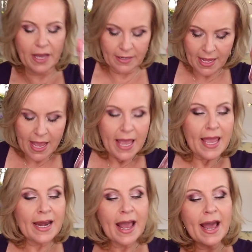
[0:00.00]
that.
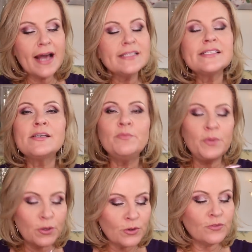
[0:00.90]
It has some
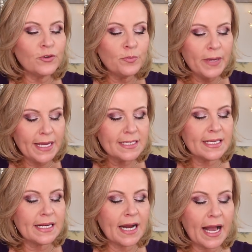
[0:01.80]
beautiful pinks
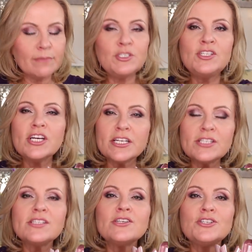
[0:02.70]
in it. I'm
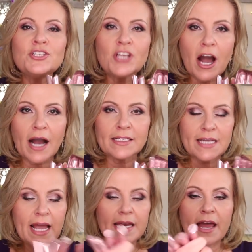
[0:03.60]
just shocked.